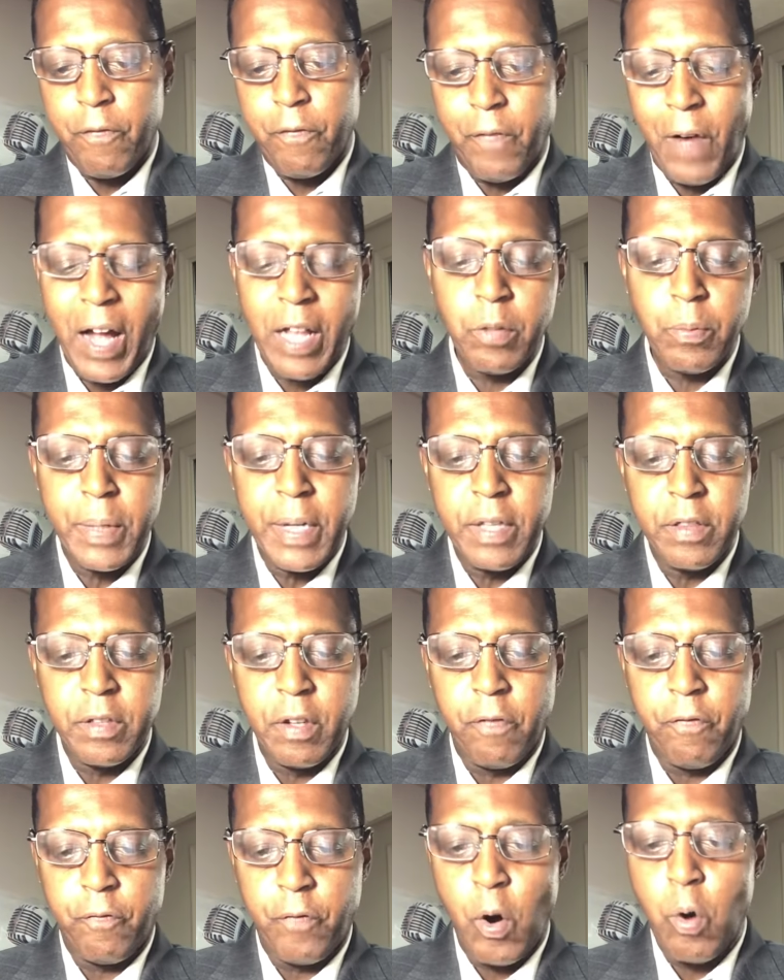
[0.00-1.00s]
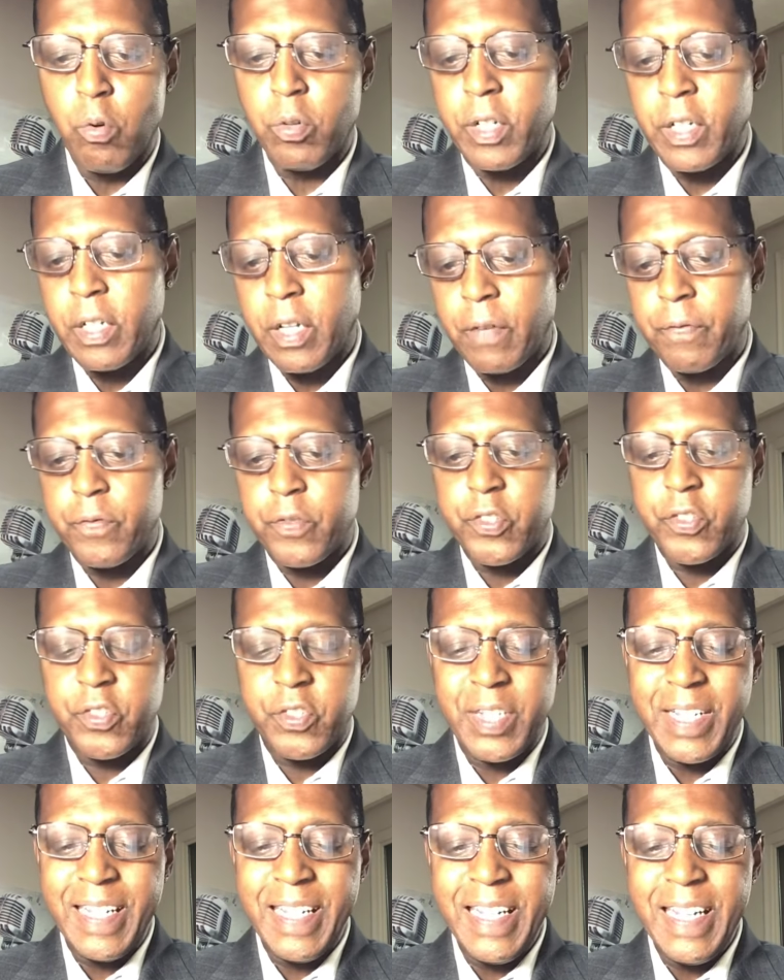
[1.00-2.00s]
Following the folding of
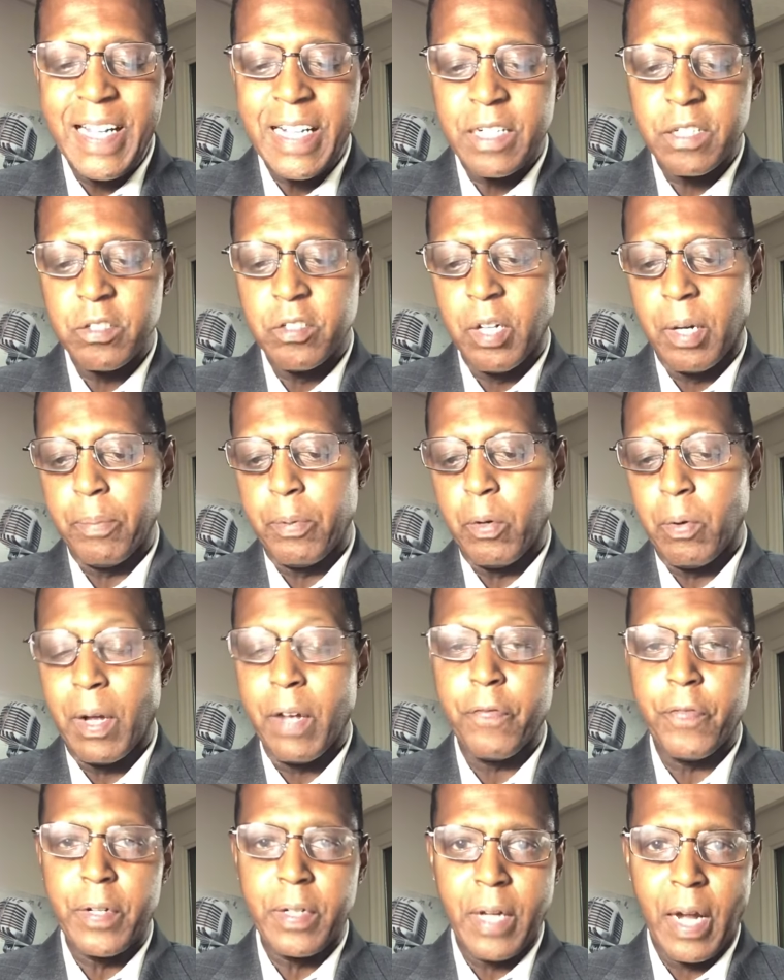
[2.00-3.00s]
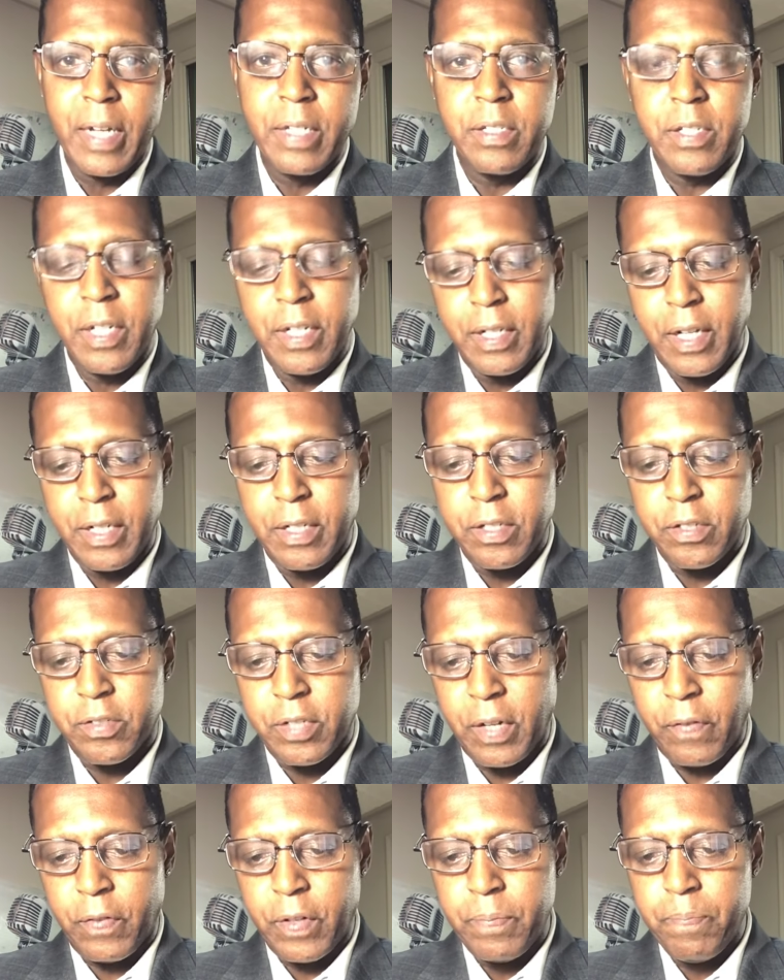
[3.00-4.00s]
CWF in
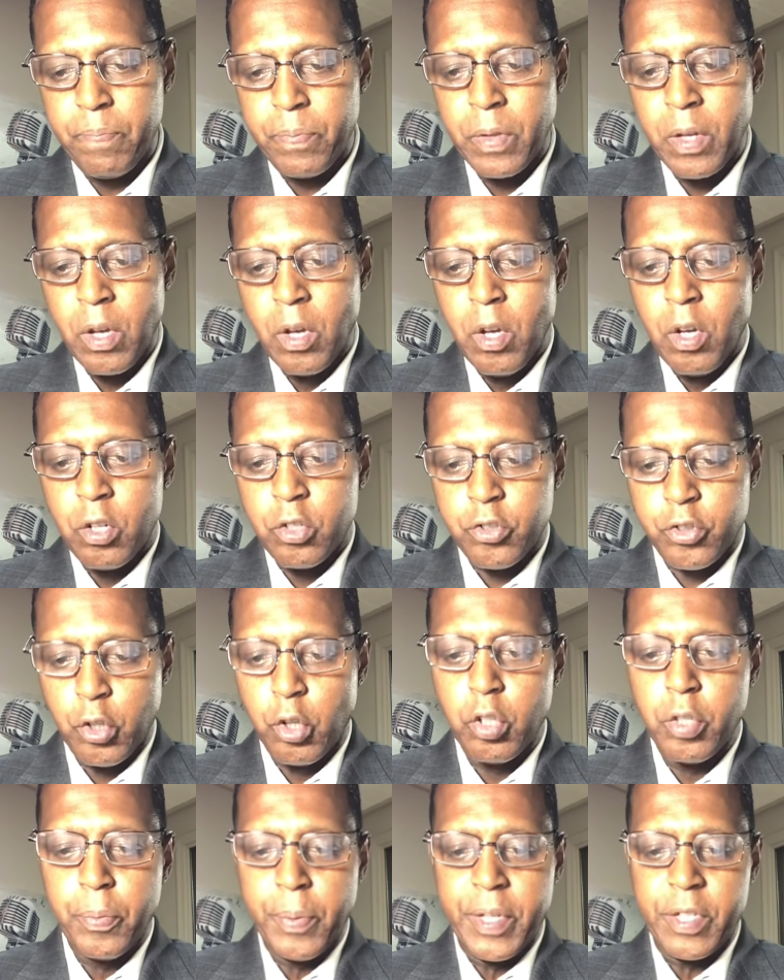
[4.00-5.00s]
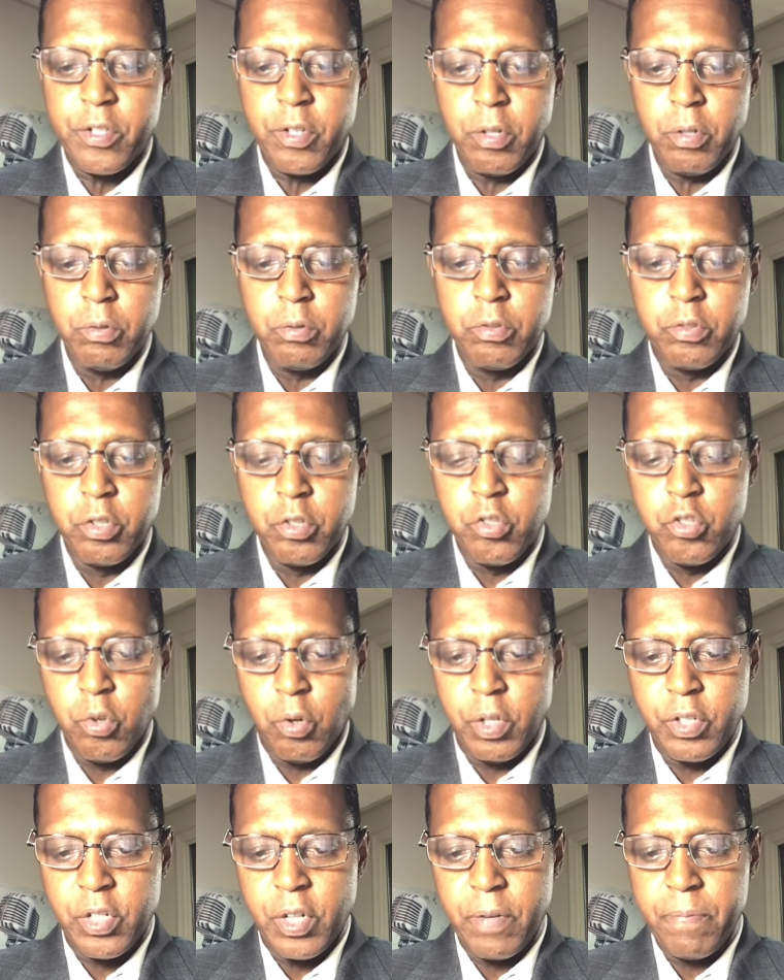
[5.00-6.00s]
1987, Solie returned to
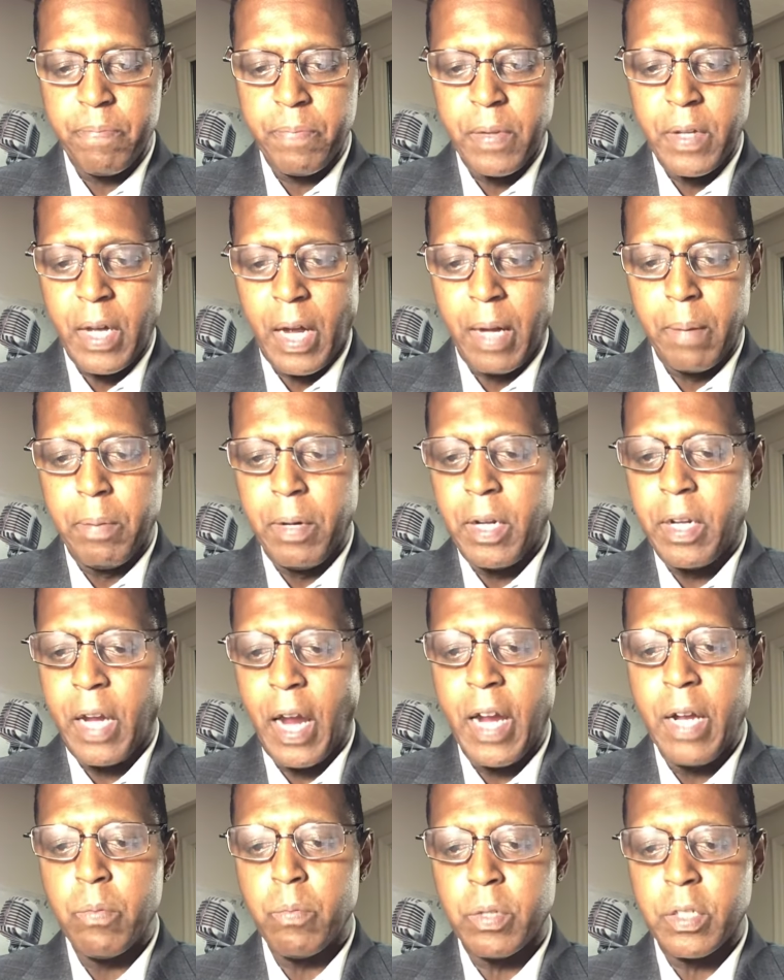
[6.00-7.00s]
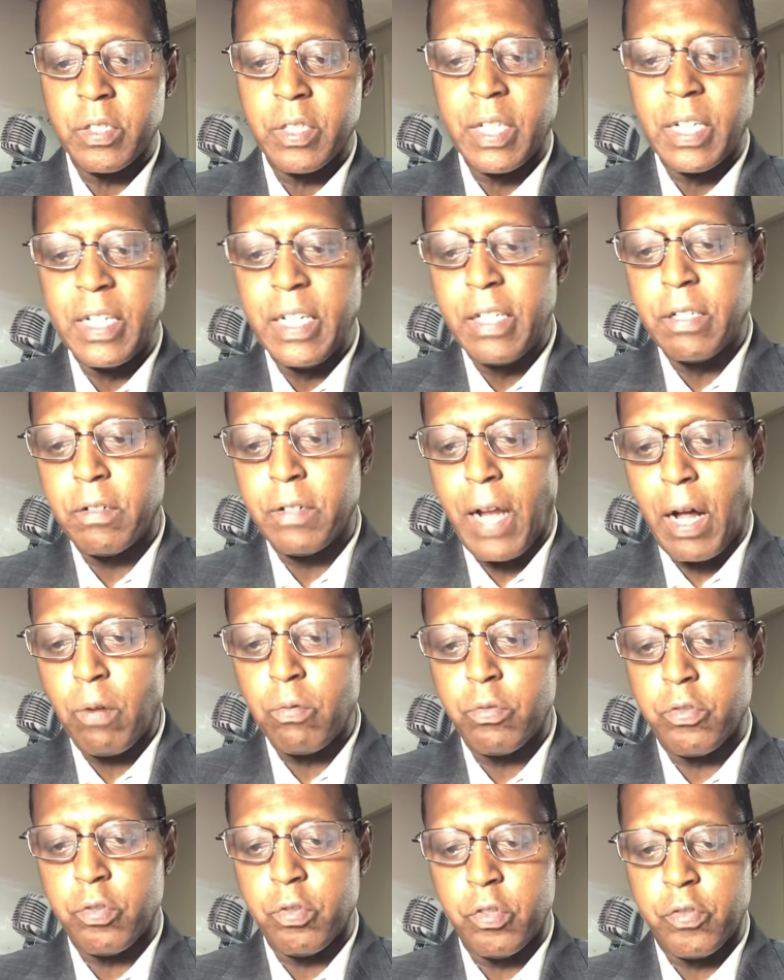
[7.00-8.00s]
Georgia and became one of the lead
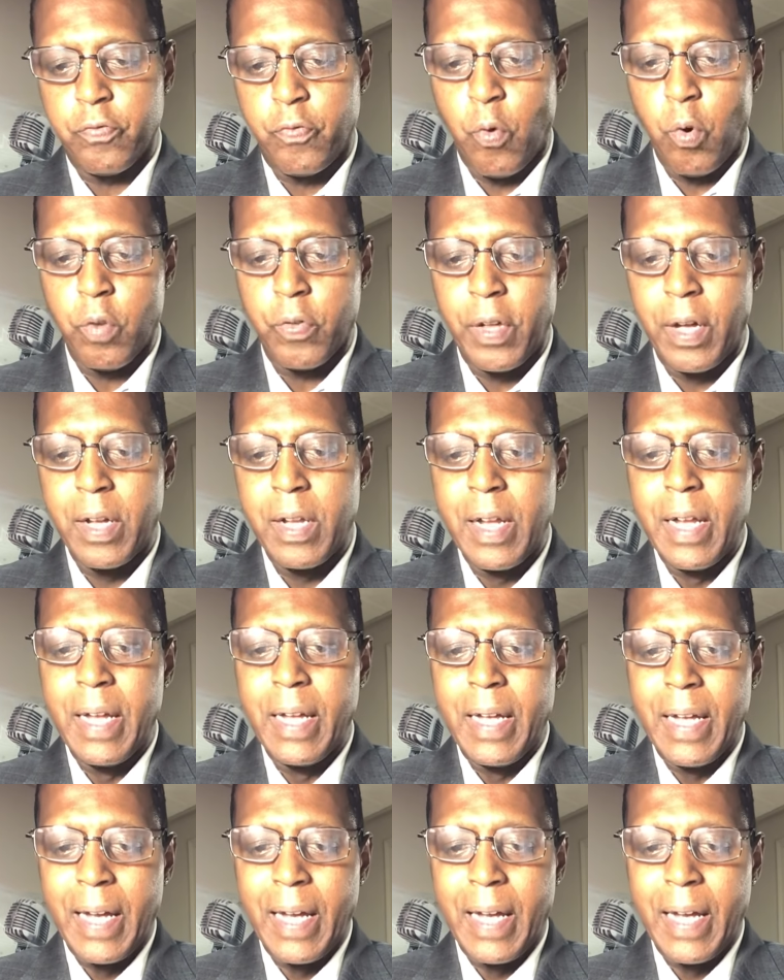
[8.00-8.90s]
announcers for the